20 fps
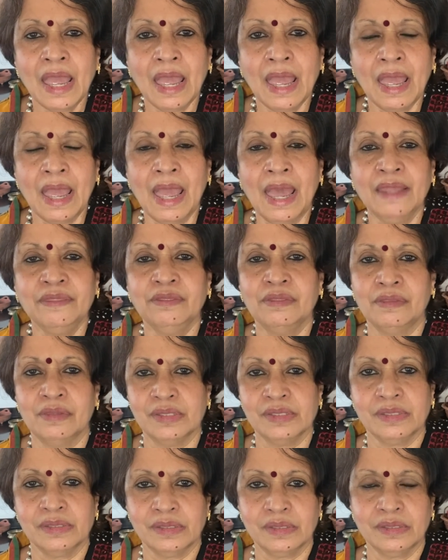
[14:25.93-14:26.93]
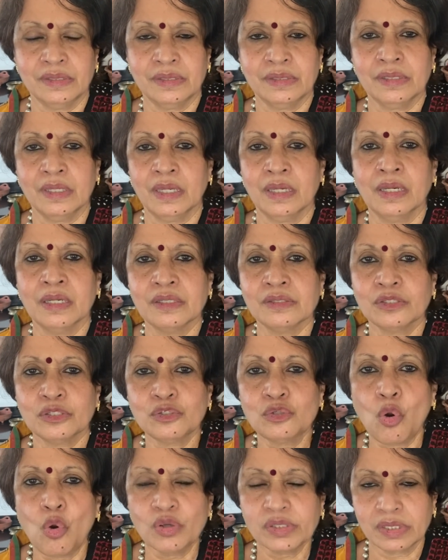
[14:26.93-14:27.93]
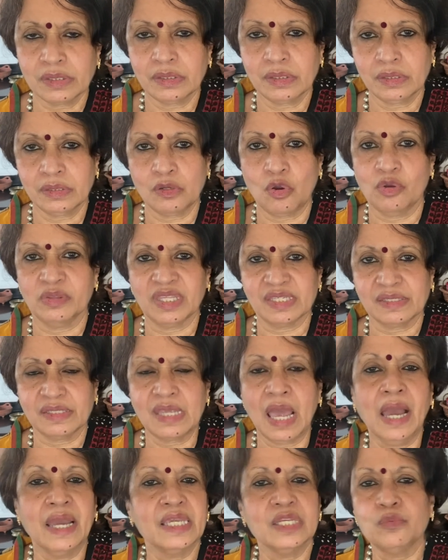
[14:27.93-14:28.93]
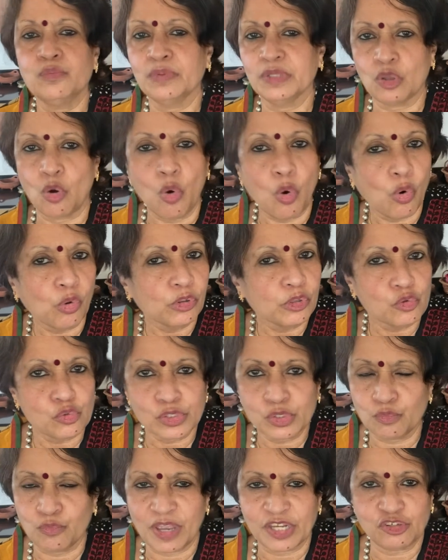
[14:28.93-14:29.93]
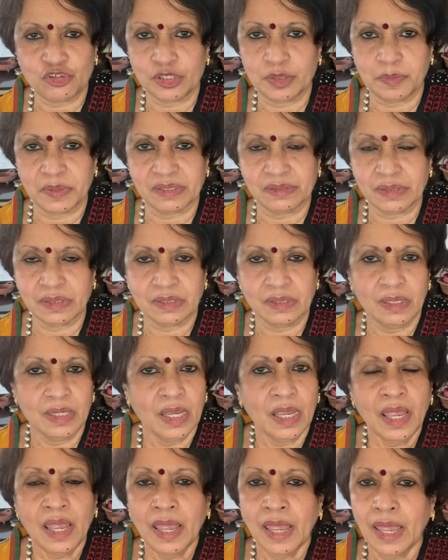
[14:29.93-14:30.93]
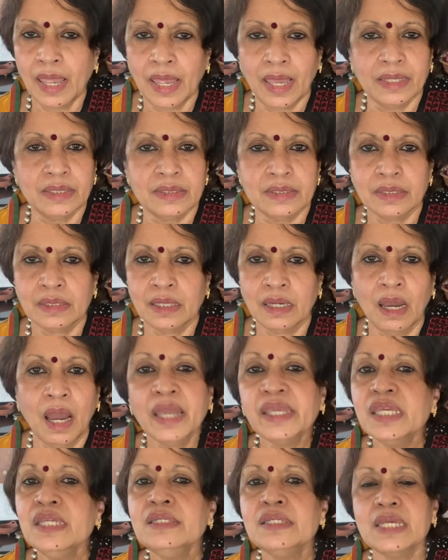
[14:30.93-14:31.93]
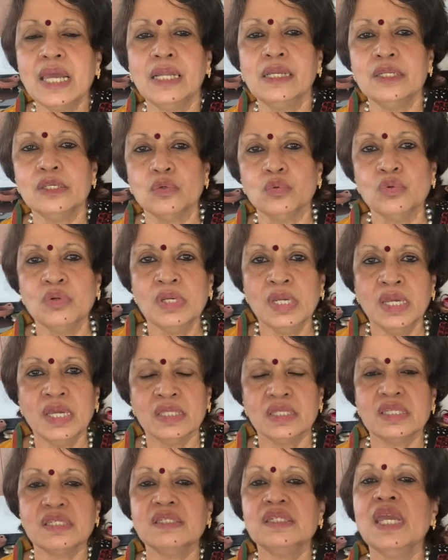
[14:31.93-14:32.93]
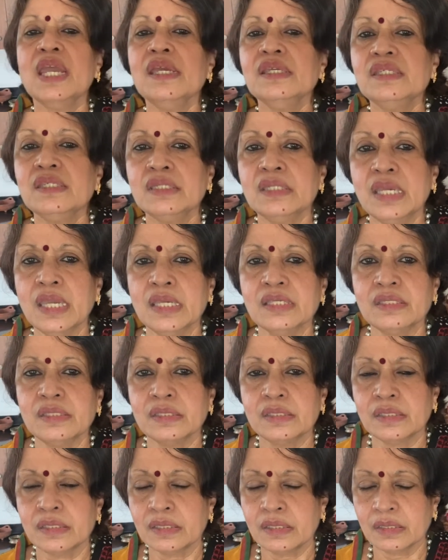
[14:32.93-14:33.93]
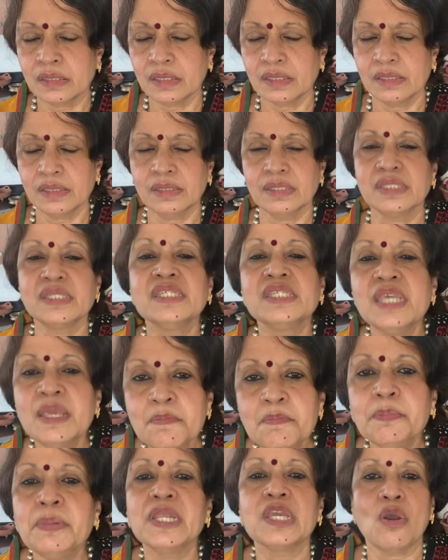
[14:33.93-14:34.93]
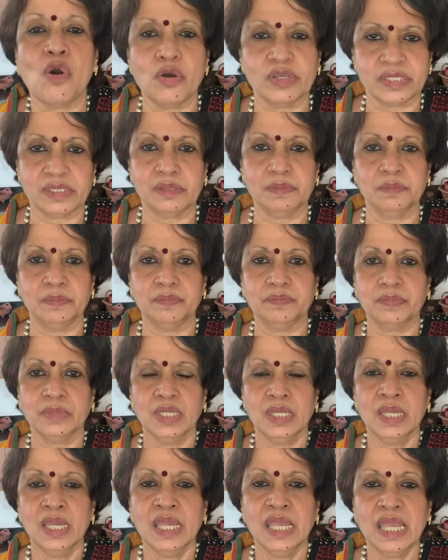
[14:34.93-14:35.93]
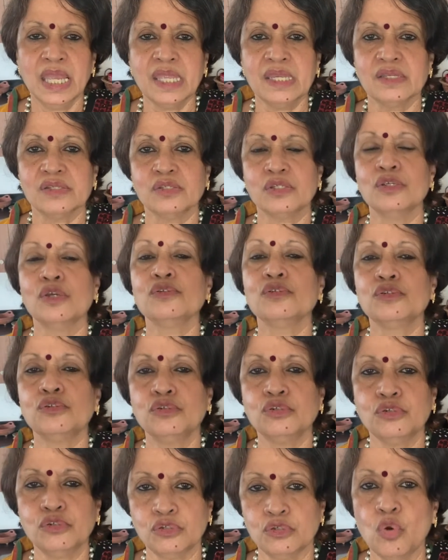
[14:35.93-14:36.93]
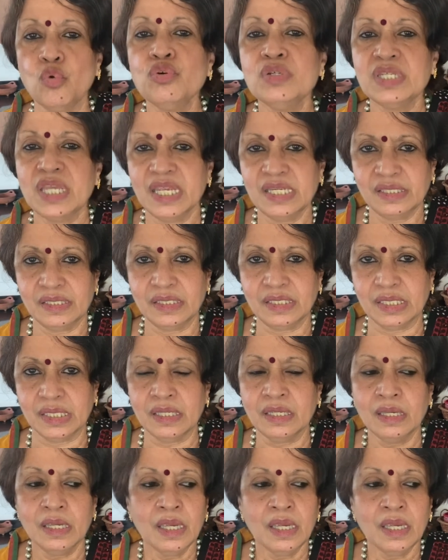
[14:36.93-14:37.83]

add this sauce on the side with all those vegetables. And I can tell you, the taste is simply awesome. It is so tasty.